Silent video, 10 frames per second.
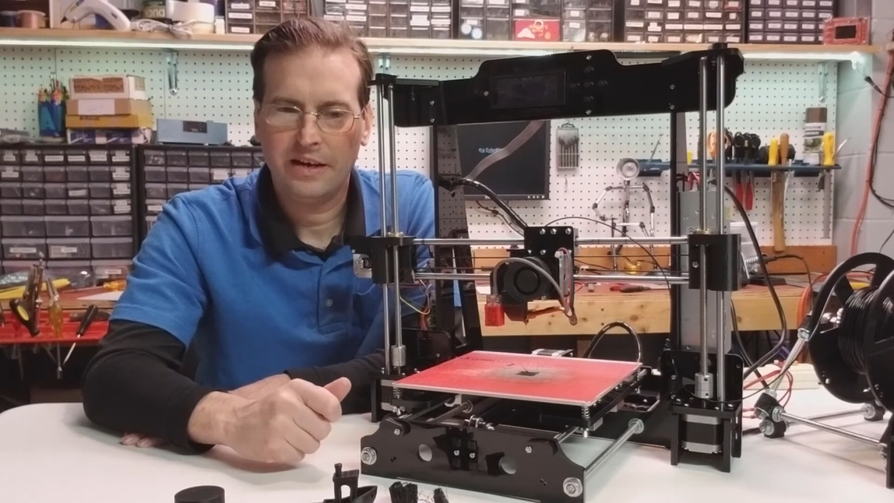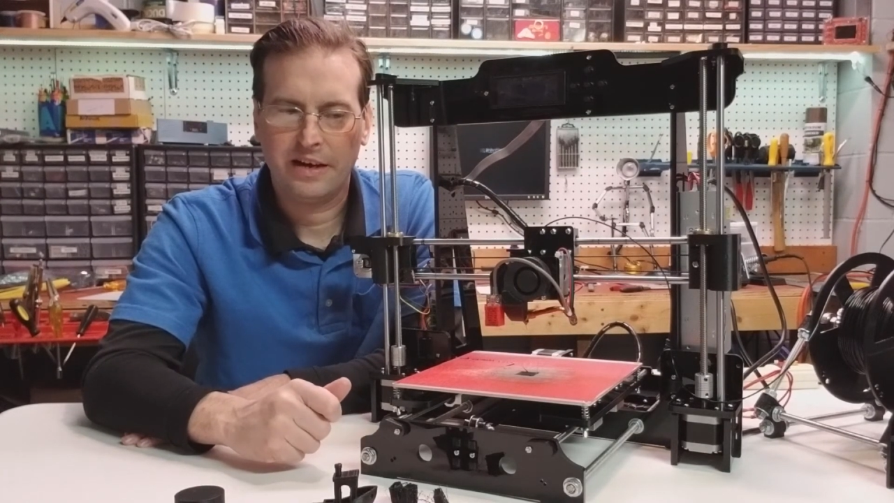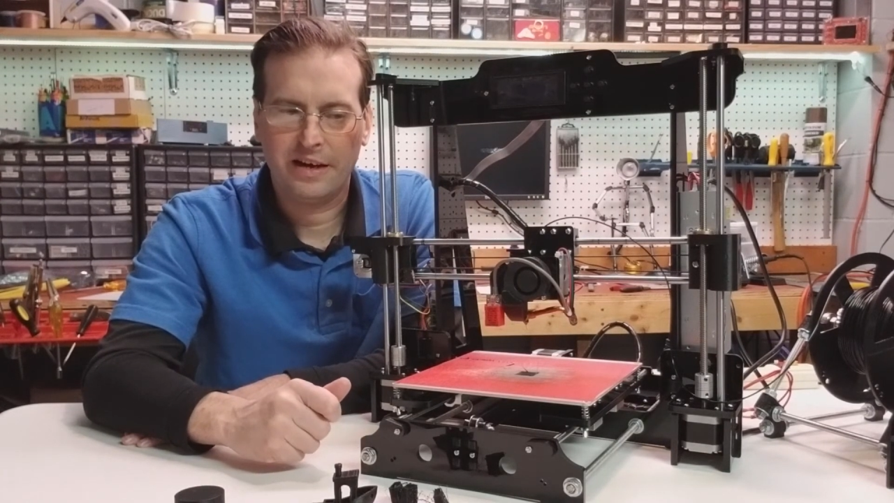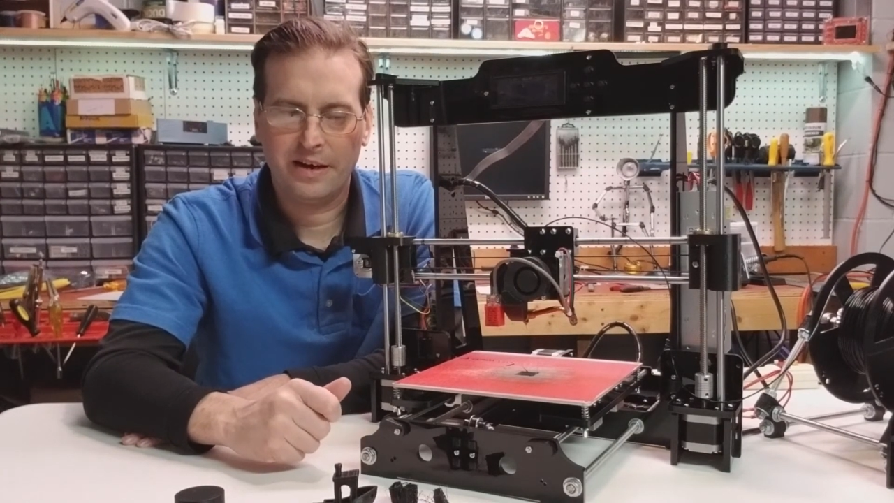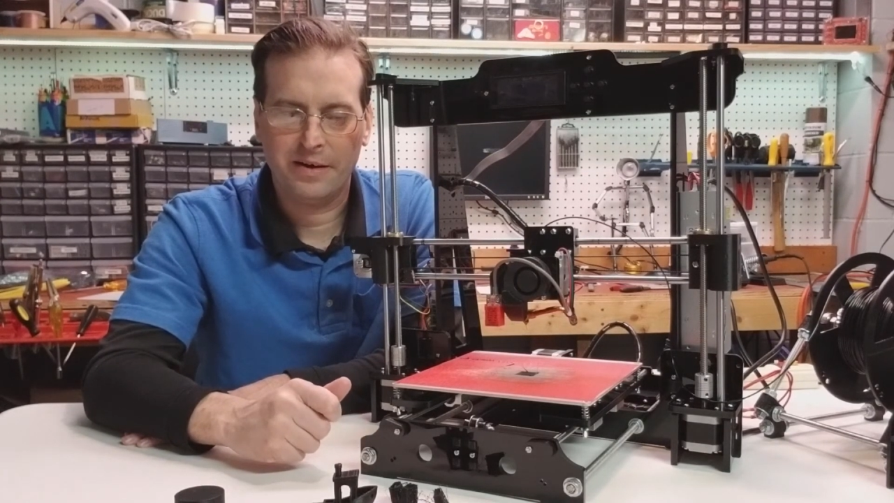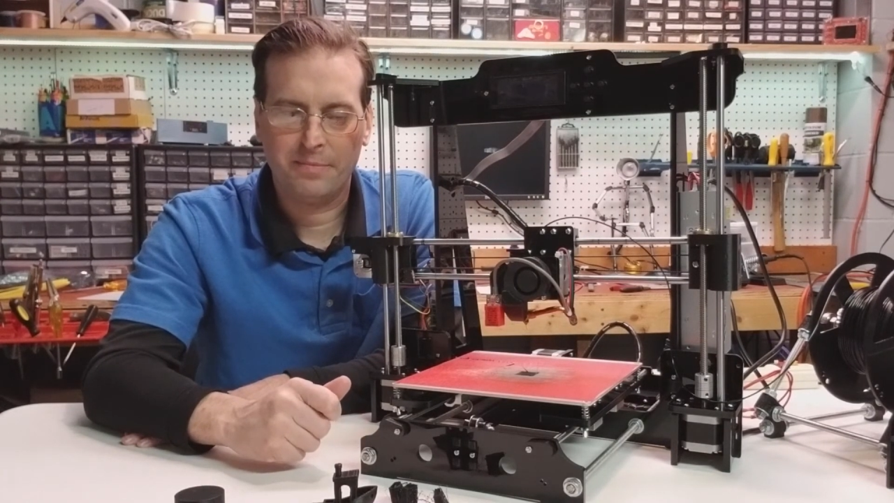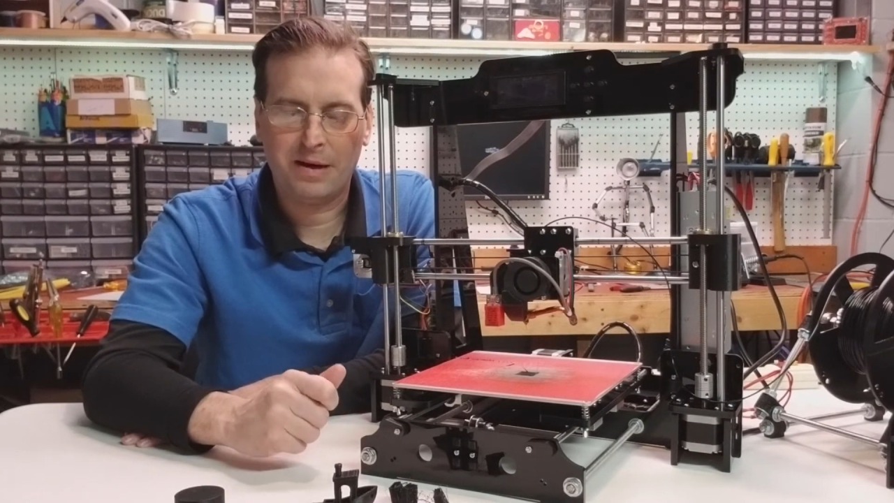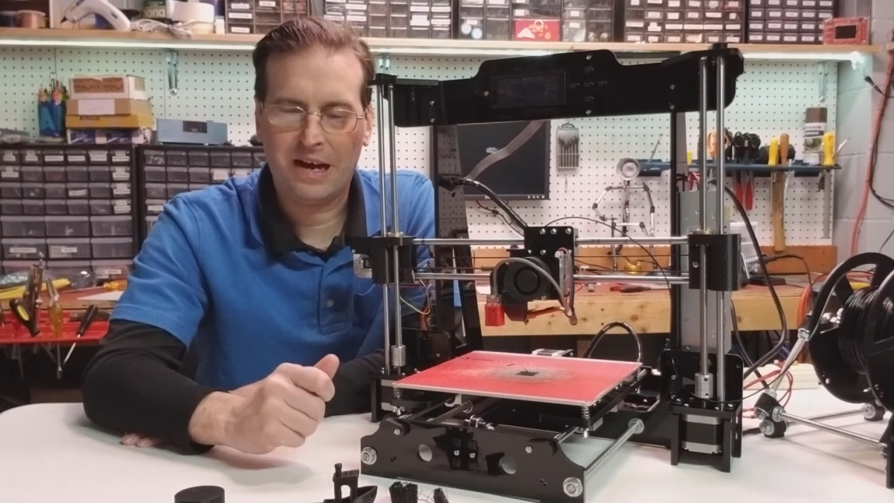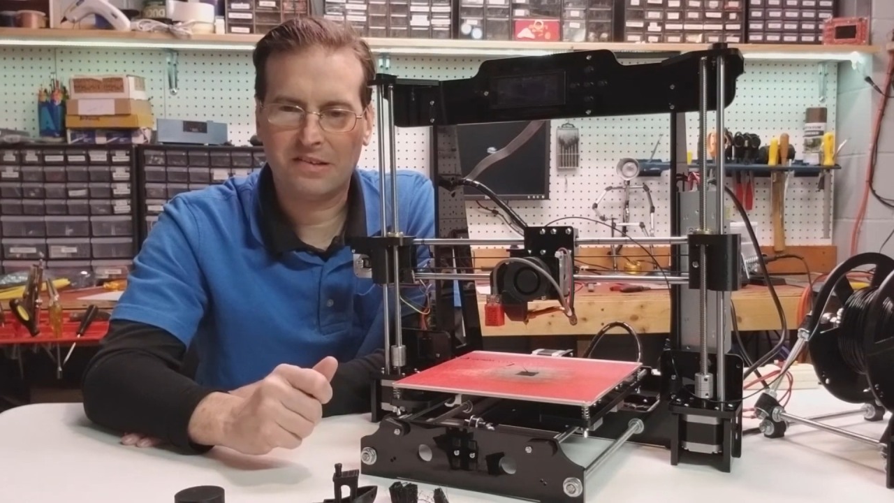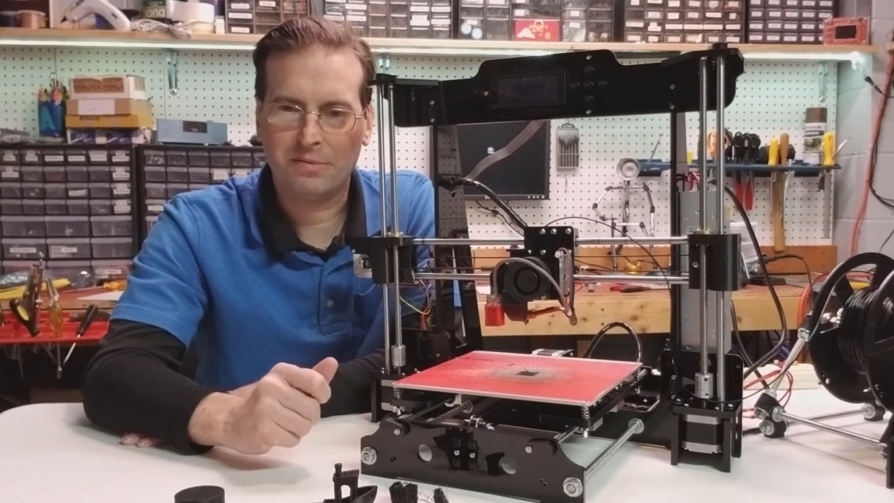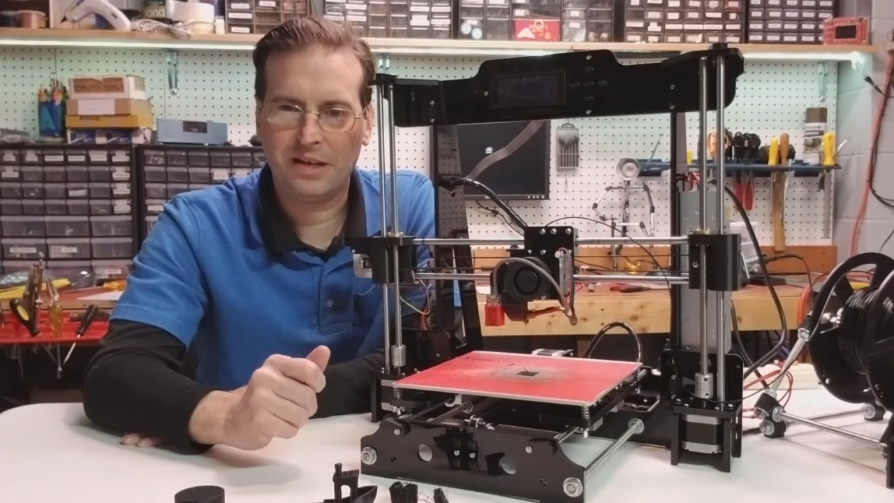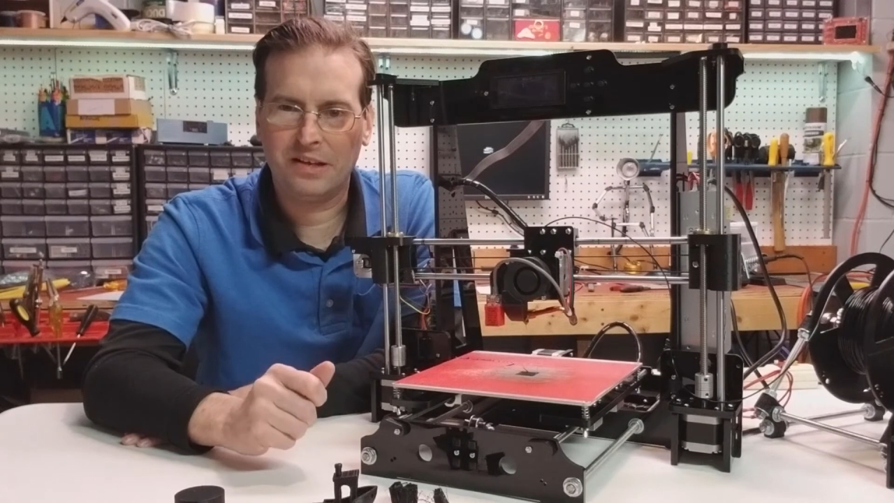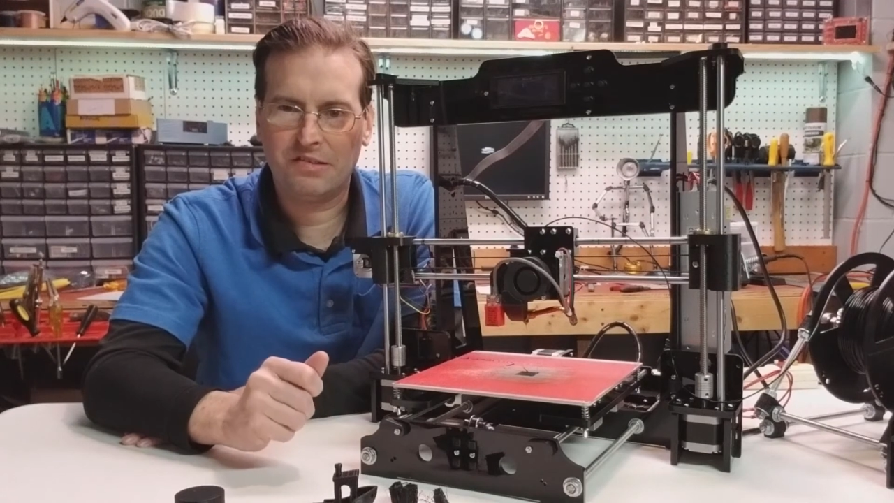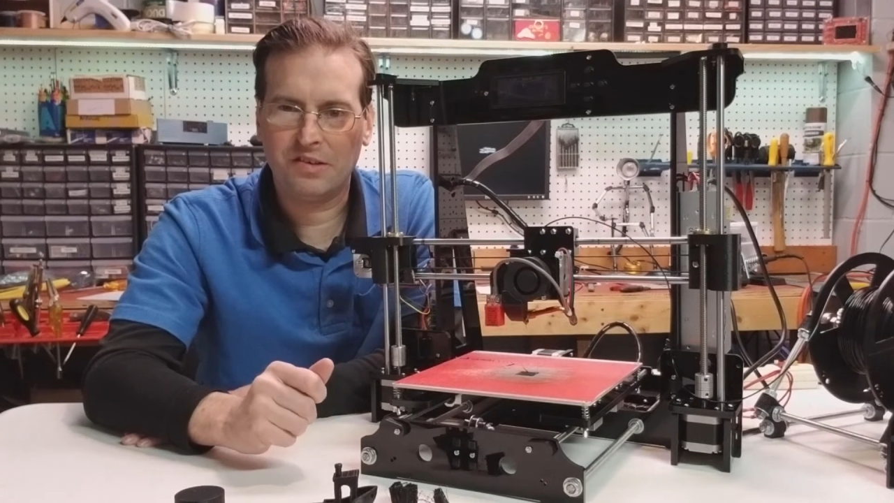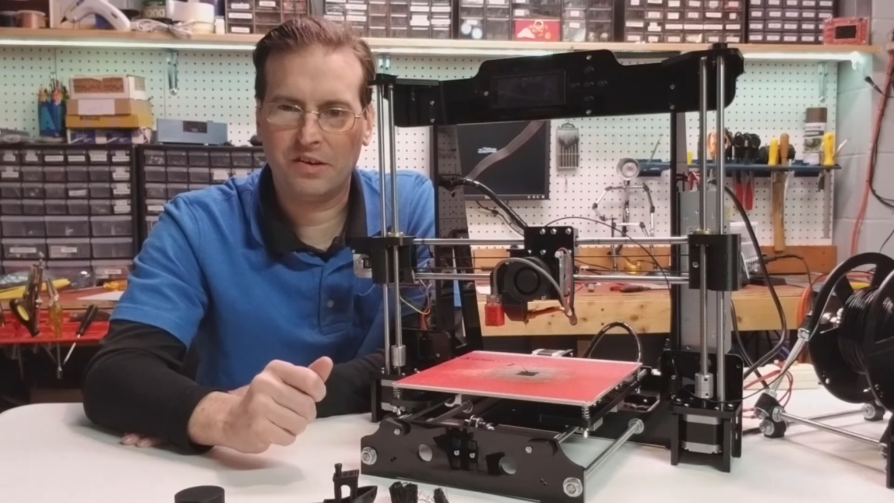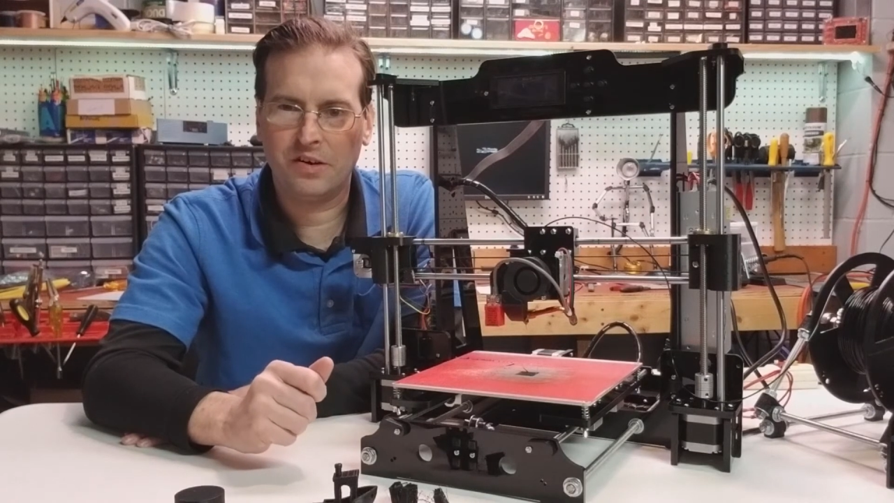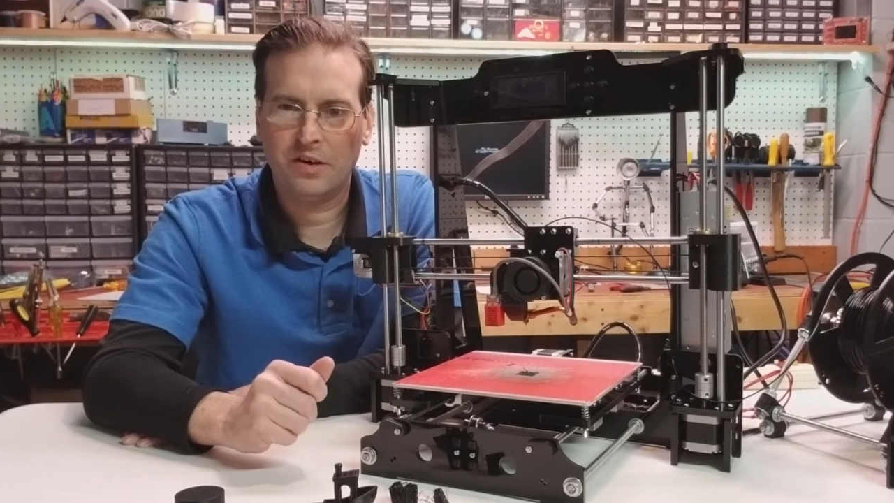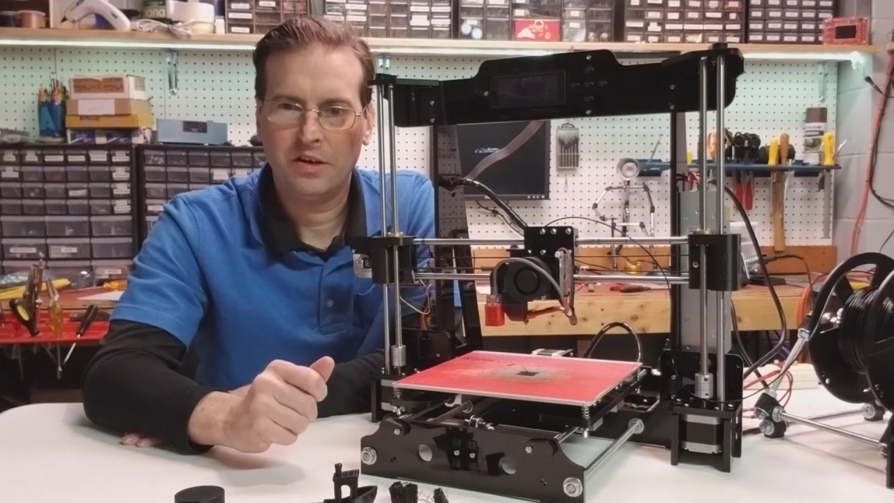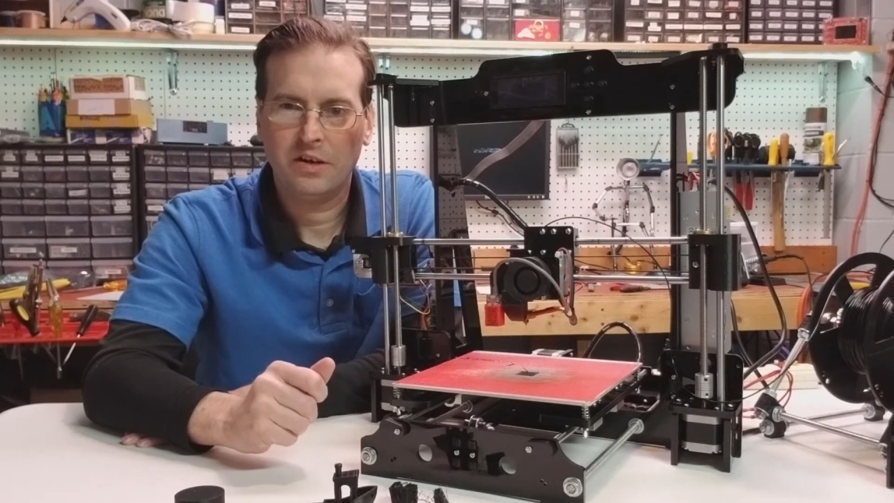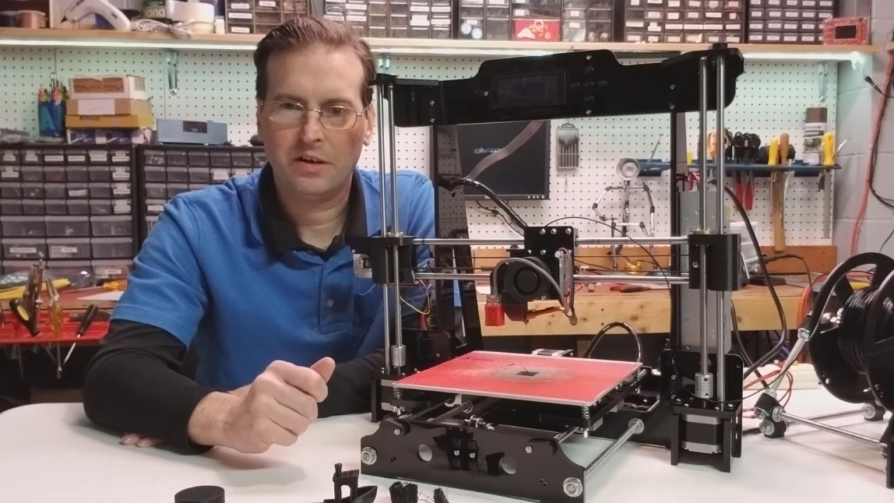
possibly consider